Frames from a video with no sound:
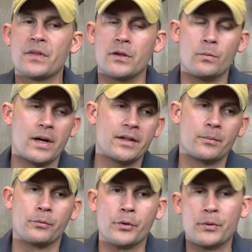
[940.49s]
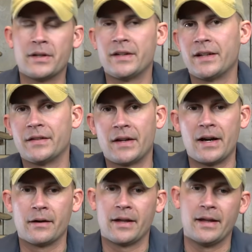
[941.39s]
you wind up ruining the
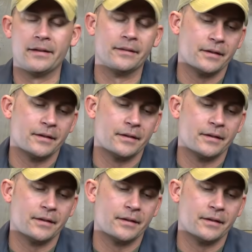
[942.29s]
entire head.